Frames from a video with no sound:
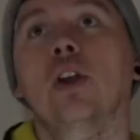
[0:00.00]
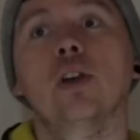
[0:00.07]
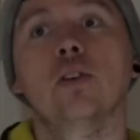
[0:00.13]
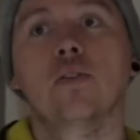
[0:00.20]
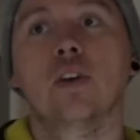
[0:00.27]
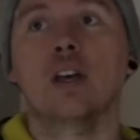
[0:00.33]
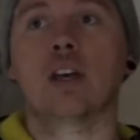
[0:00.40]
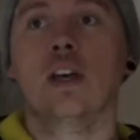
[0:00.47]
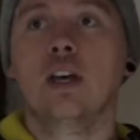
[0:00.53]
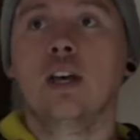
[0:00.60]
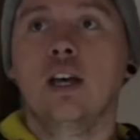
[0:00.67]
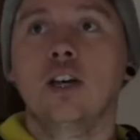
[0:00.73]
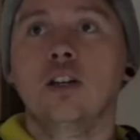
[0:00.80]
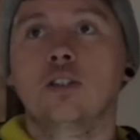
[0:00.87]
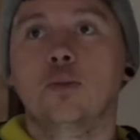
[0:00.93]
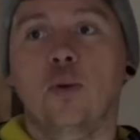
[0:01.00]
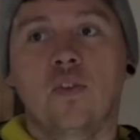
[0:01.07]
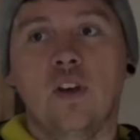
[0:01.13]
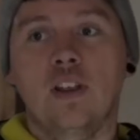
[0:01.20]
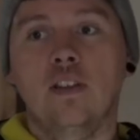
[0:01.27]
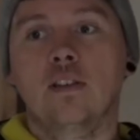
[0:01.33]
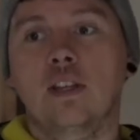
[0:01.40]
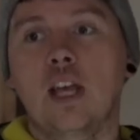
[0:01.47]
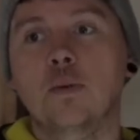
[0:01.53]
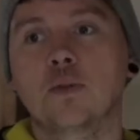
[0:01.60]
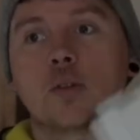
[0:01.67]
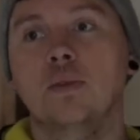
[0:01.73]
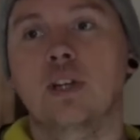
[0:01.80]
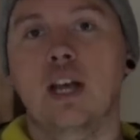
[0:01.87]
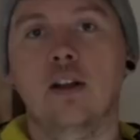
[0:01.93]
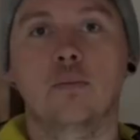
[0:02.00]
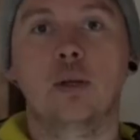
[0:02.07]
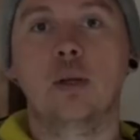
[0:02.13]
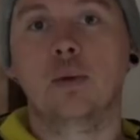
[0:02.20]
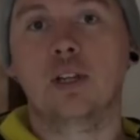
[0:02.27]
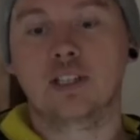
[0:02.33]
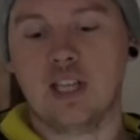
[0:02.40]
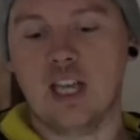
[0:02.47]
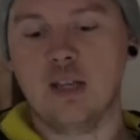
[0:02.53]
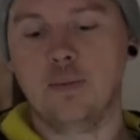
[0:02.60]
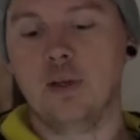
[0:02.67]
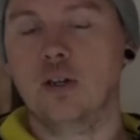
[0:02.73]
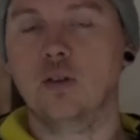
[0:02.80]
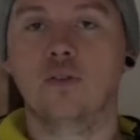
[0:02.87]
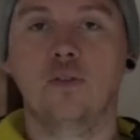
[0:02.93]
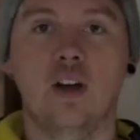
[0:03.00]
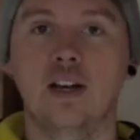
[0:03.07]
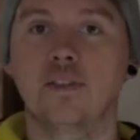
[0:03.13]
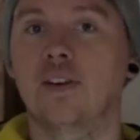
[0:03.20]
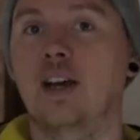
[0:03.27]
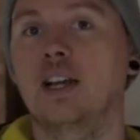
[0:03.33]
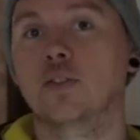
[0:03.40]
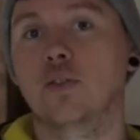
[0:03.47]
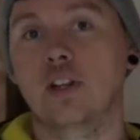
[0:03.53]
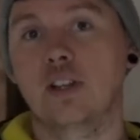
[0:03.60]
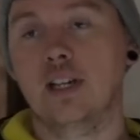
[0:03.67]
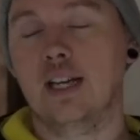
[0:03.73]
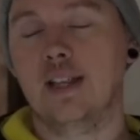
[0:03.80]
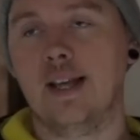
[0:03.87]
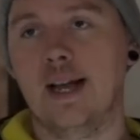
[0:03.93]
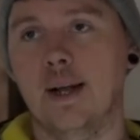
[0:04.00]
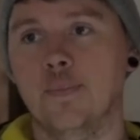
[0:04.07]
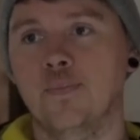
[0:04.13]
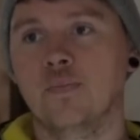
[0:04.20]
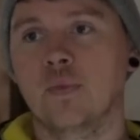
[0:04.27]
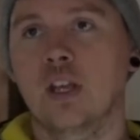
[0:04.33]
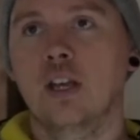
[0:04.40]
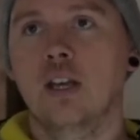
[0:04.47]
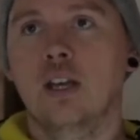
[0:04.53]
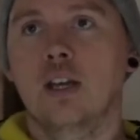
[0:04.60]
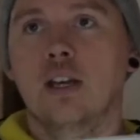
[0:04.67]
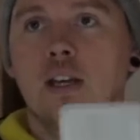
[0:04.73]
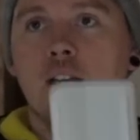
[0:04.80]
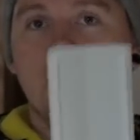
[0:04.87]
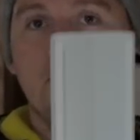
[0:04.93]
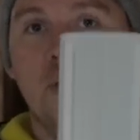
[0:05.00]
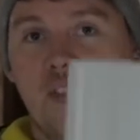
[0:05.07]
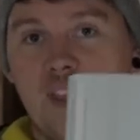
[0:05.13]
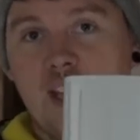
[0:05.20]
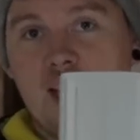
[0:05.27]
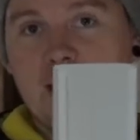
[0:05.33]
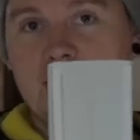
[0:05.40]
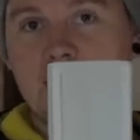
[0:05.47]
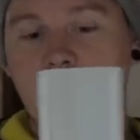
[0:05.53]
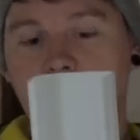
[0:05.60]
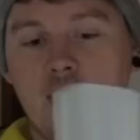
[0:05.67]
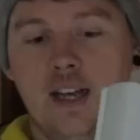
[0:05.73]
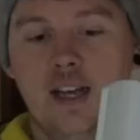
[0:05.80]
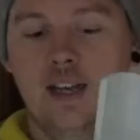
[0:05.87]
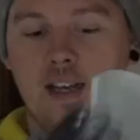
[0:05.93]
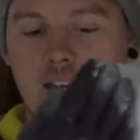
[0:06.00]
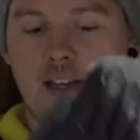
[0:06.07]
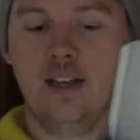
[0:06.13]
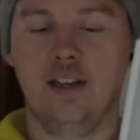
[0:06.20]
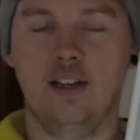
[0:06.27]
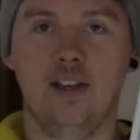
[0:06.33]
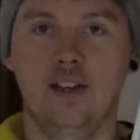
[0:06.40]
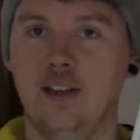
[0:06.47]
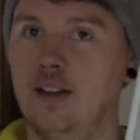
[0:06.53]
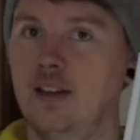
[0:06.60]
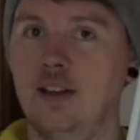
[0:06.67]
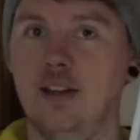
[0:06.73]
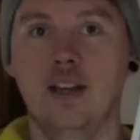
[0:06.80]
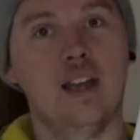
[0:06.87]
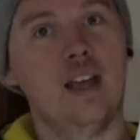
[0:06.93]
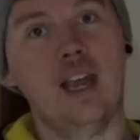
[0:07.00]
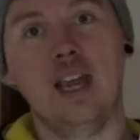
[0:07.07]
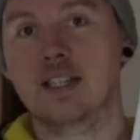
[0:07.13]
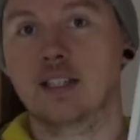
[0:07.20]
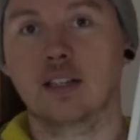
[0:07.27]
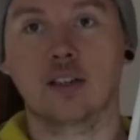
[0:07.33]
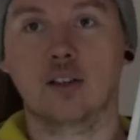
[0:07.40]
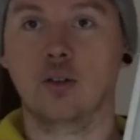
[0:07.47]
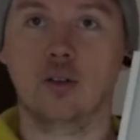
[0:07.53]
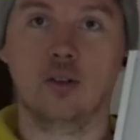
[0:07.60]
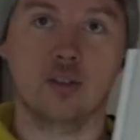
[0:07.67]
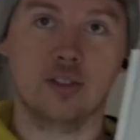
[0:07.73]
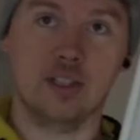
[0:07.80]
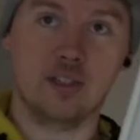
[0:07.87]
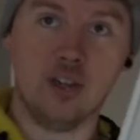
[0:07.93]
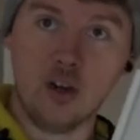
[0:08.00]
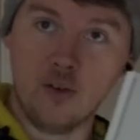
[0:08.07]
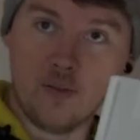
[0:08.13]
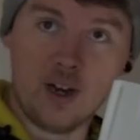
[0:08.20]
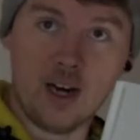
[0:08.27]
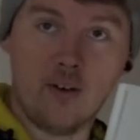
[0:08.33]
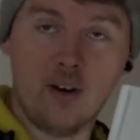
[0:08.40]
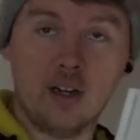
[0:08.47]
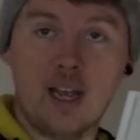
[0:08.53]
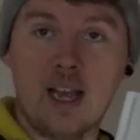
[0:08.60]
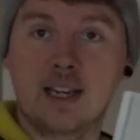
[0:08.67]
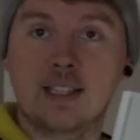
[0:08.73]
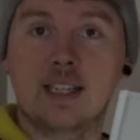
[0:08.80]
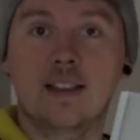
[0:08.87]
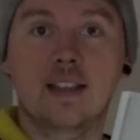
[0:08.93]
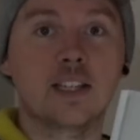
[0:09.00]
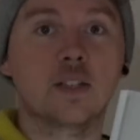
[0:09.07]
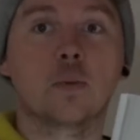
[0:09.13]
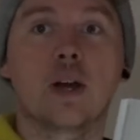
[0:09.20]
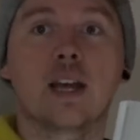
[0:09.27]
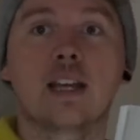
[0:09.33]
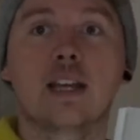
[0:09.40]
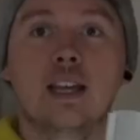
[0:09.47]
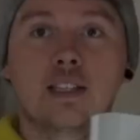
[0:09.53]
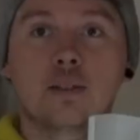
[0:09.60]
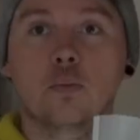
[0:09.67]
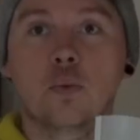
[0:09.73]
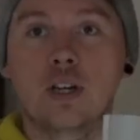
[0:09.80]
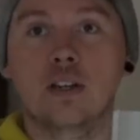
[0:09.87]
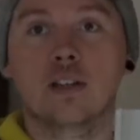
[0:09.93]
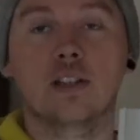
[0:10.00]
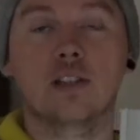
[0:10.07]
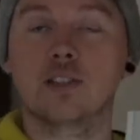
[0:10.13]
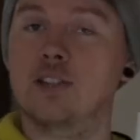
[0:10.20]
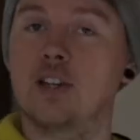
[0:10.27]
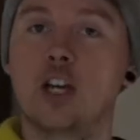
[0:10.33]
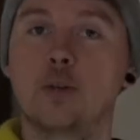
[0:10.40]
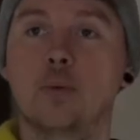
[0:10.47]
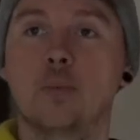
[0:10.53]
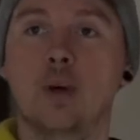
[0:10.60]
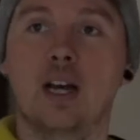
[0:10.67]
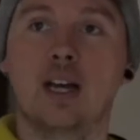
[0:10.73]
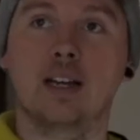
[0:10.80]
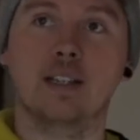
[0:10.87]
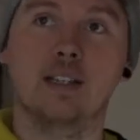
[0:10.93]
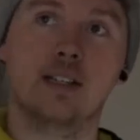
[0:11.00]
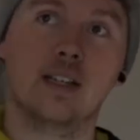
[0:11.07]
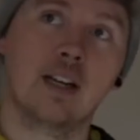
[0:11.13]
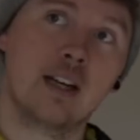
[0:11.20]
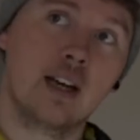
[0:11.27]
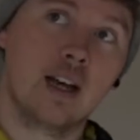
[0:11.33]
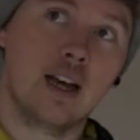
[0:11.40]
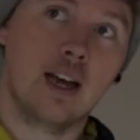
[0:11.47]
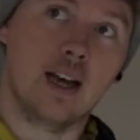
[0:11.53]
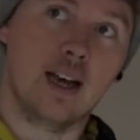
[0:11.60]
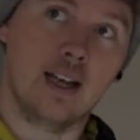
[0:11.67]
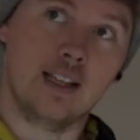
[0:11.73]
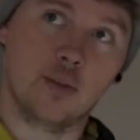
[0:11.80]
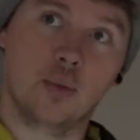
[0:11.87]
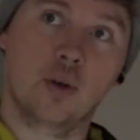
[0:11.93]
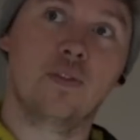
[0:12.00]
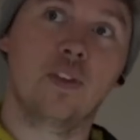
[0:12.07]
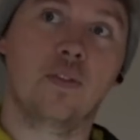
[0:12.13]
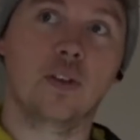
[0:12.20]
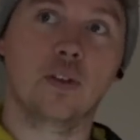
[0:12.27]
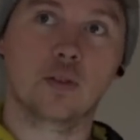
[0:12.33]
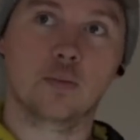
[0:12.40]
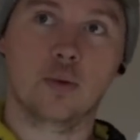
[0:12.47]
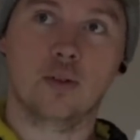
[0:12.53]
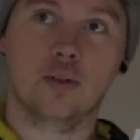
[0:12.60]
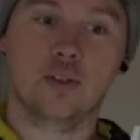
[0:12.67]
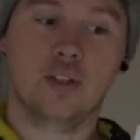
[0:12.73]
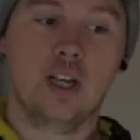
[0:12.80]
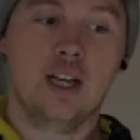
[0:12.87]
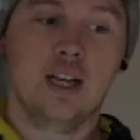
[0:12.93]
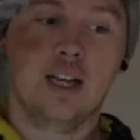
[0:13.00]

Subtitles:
over to prevent cables coming down and people escaping or firefighters or anything like that. But this isn't going to cause, there's no fire exit this way, it's a window that doesn't open behind, it's above the fuse board,